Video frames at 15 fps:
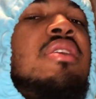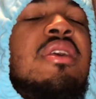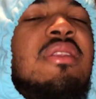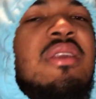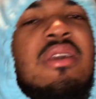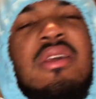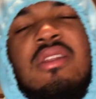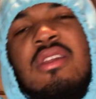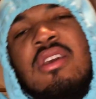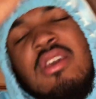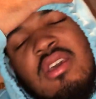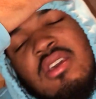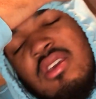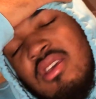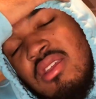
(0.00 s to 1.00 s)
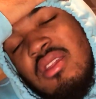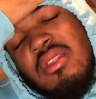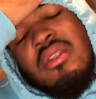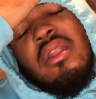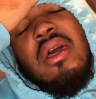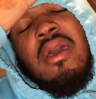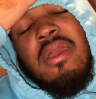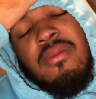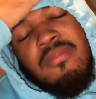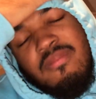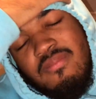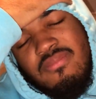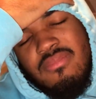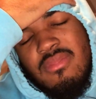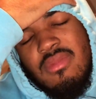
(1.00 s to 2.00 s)
And then, like,
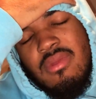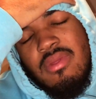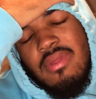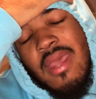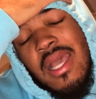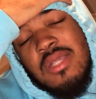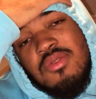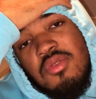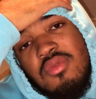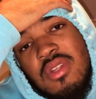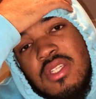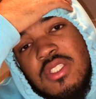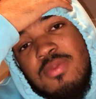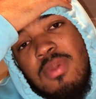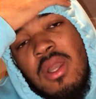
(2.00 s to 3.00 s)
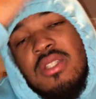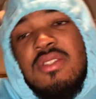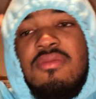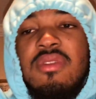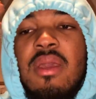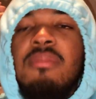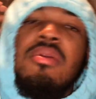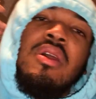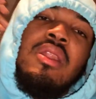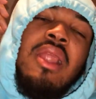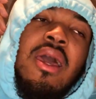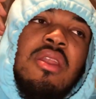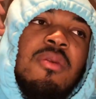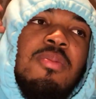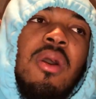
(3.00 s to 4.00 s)
that's what really sparks everything. But,
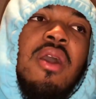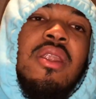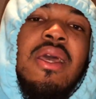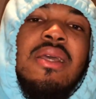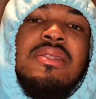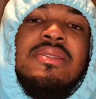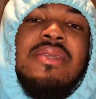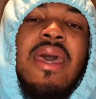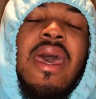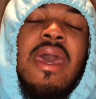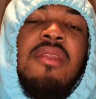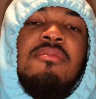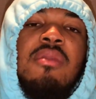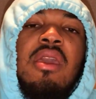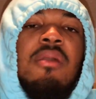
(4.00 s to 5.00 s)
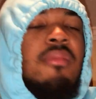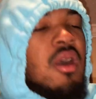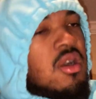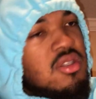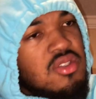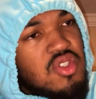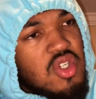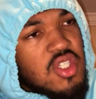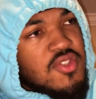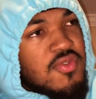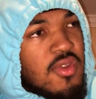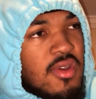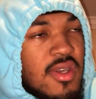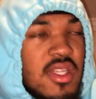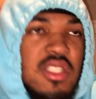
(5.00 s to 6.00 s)
like, the part that saddened me about George
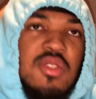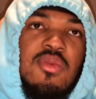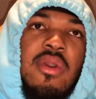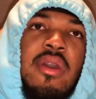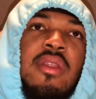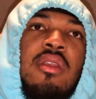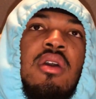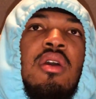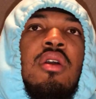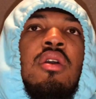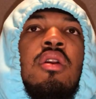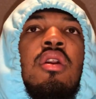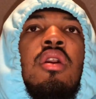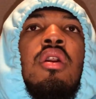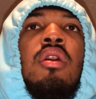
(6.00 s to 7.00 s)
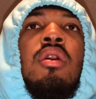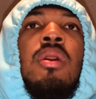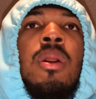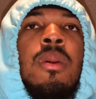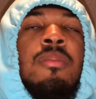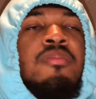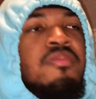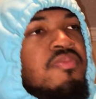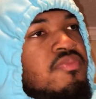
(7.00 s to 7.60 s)
Floyd is when the